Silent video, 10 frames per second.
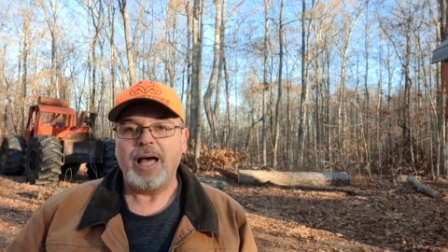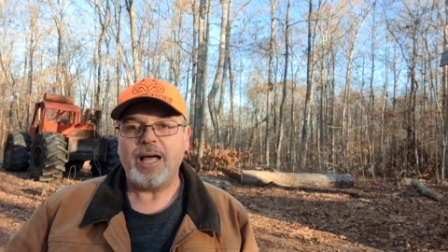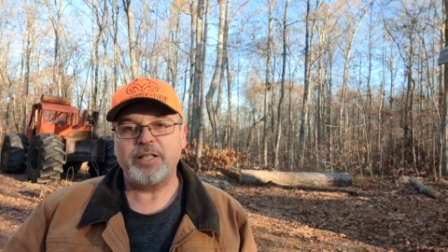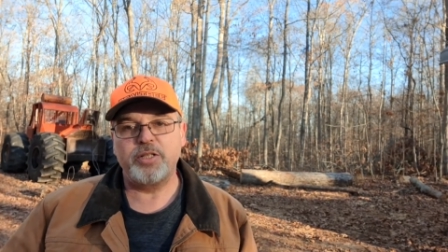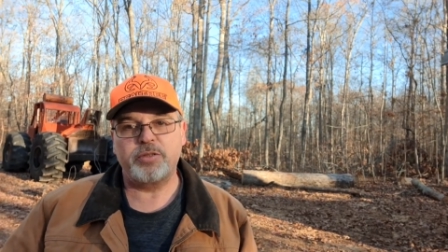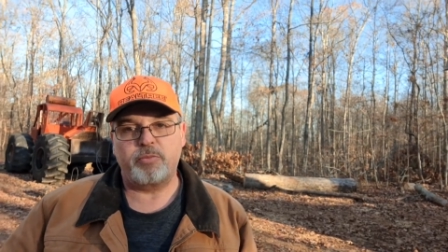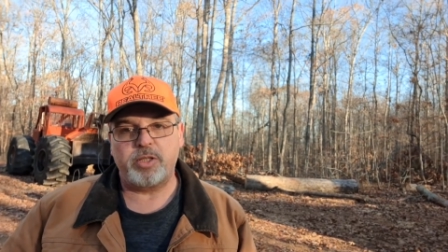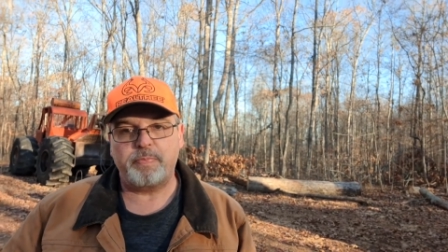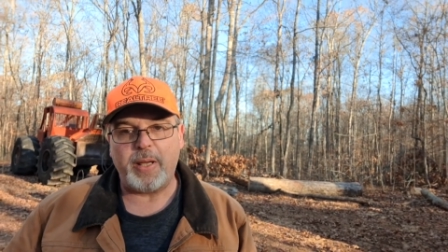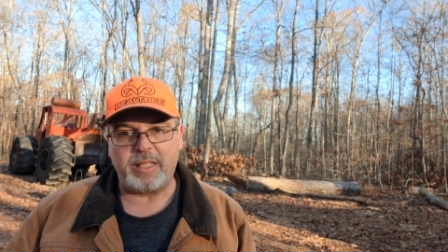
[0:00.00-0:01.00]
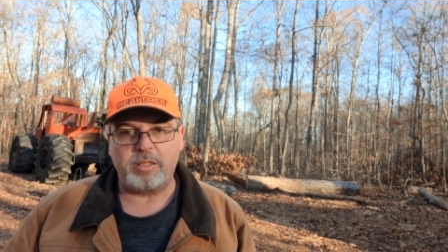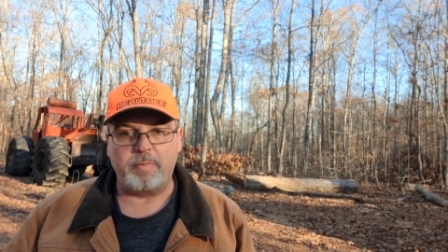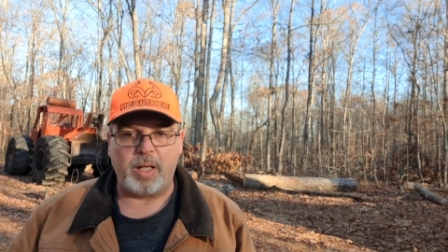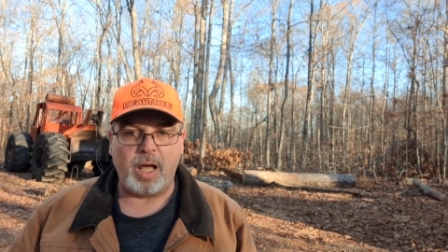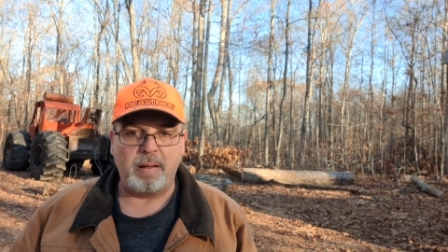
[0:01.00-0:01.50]
I usually respect
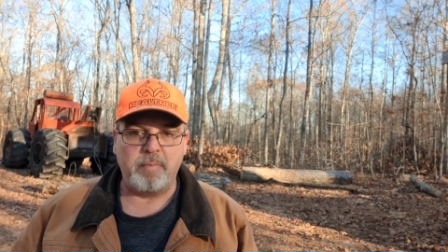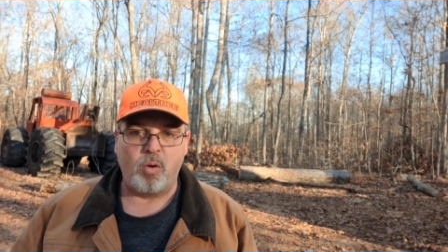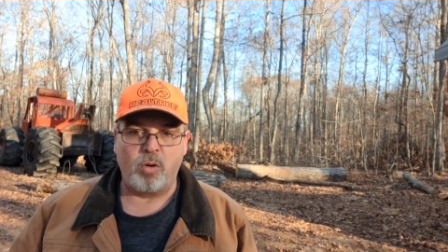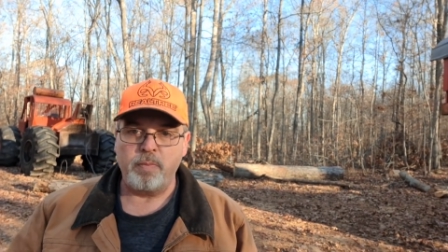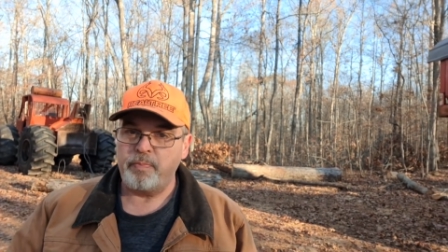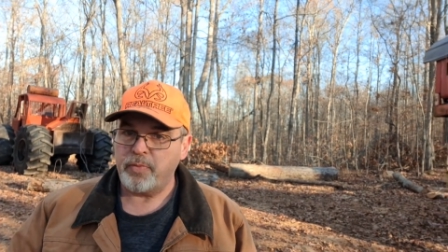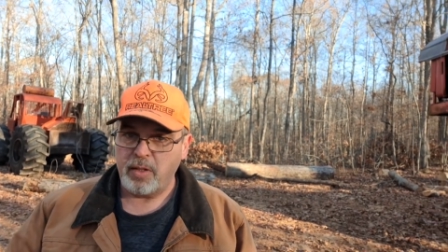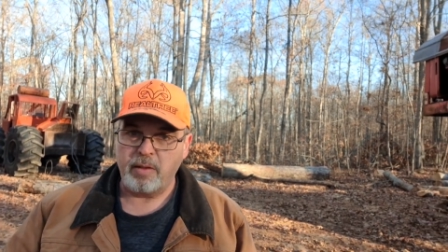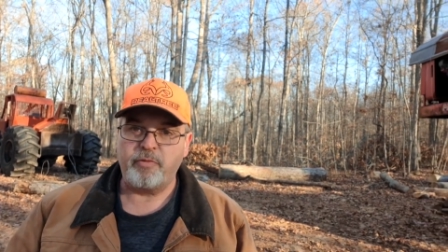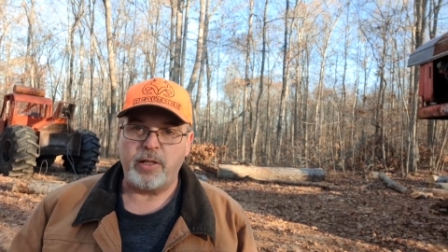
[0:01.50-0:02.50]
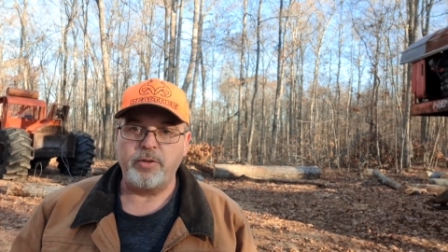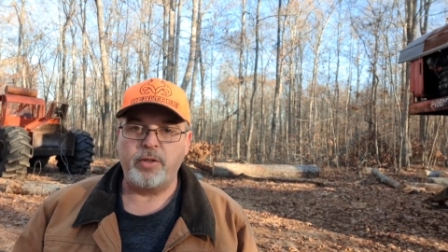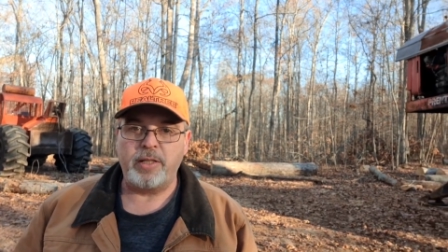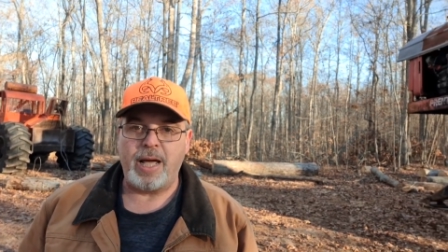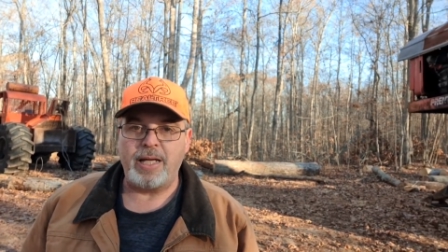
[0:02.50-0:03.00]
them a lot more if they do
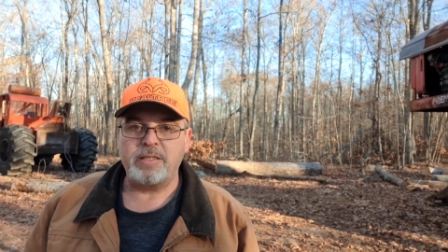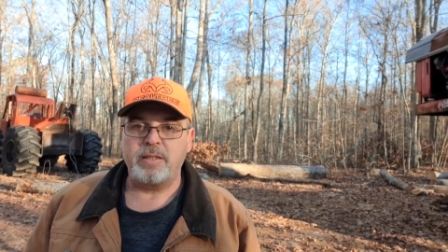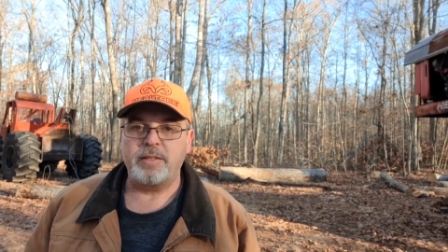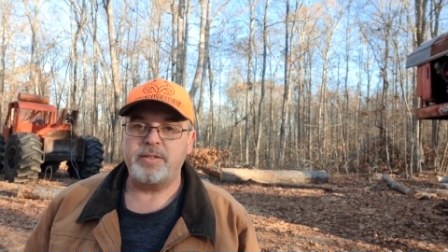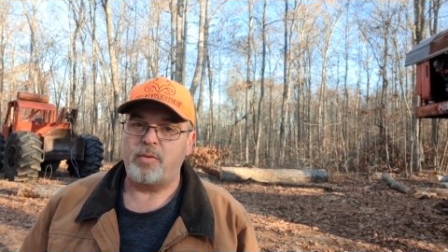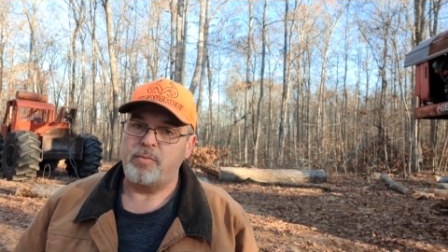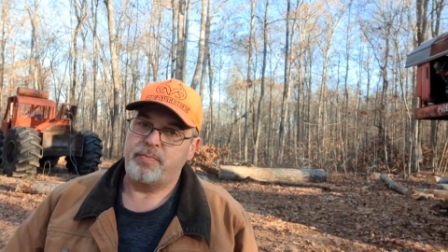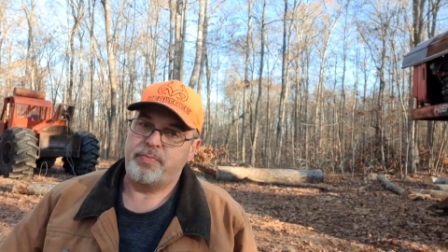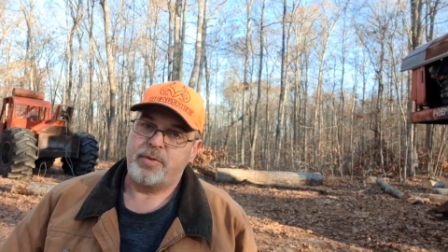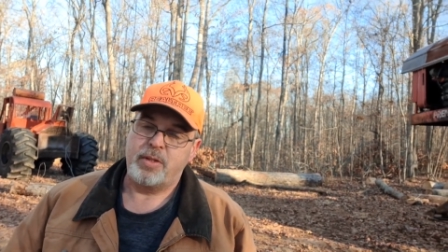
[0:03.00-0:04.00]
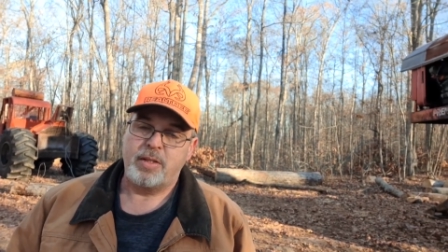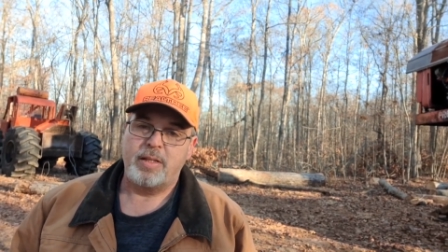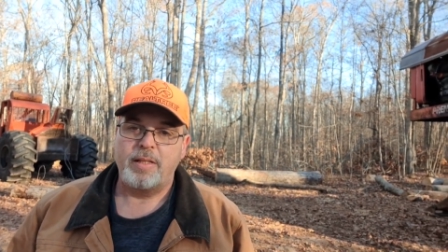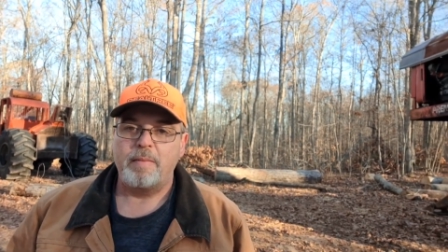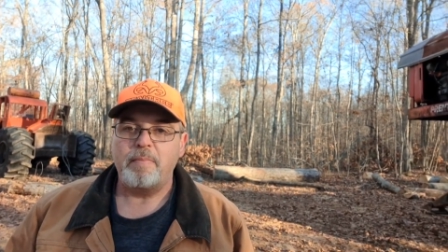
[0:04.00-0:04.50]
it nicely. So
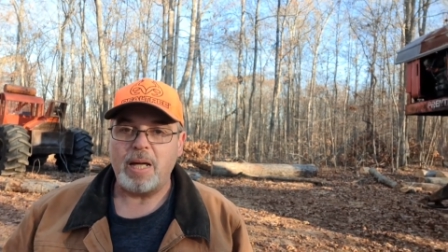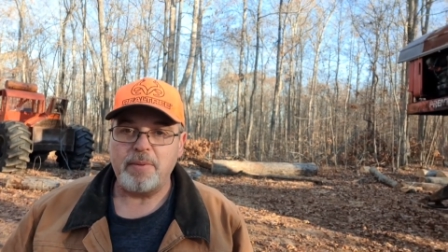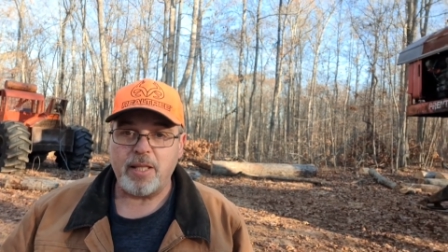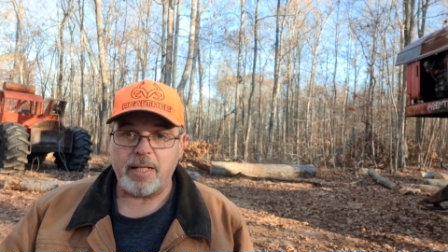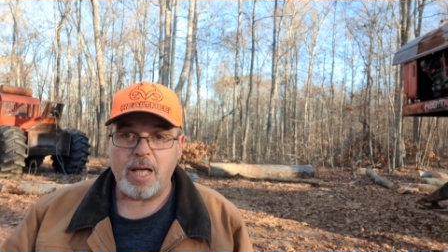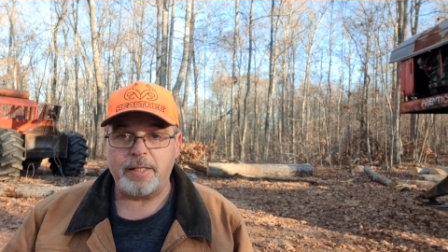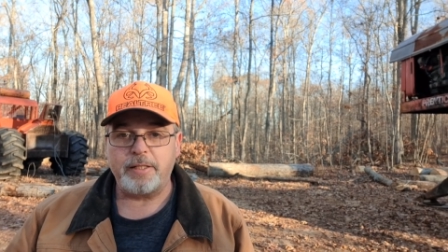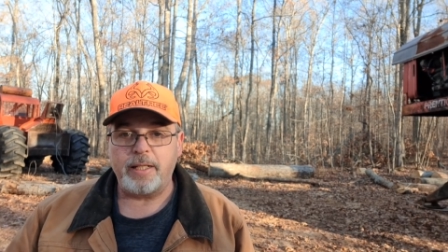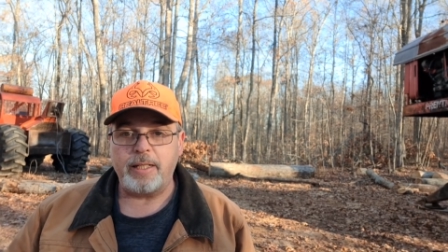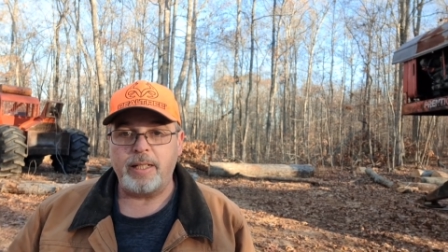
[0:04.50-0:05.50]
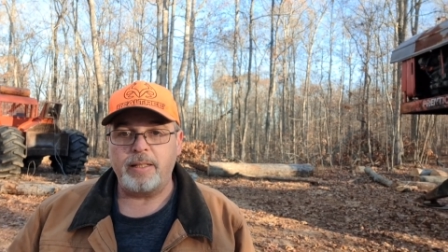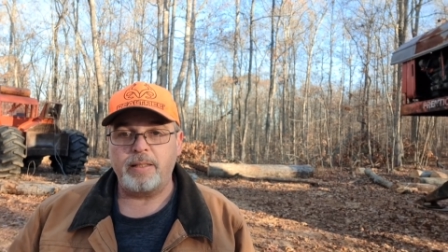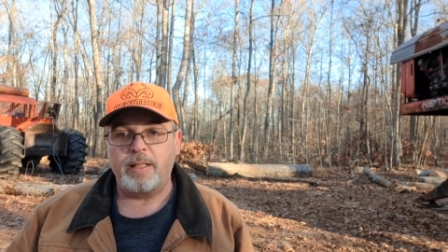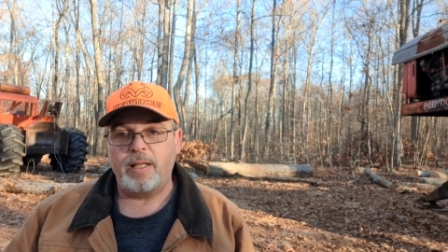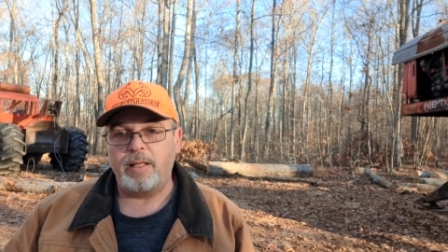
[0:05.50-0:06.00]
maybe they got the hint
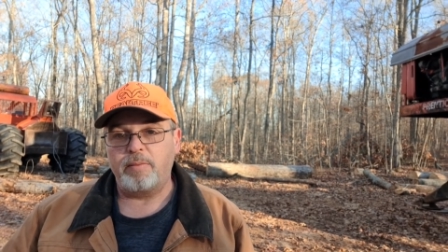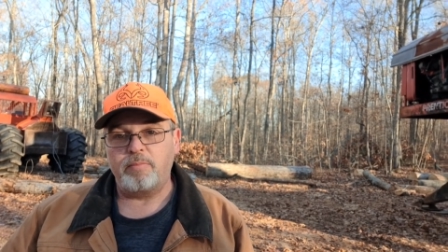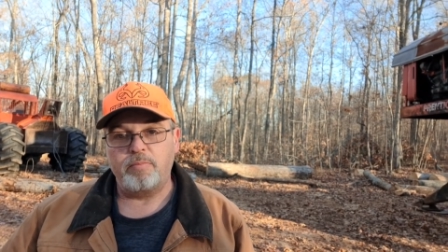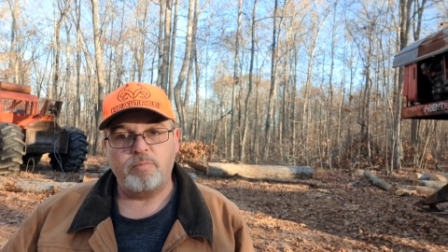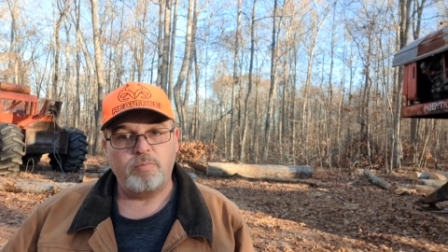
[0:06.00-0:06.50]
and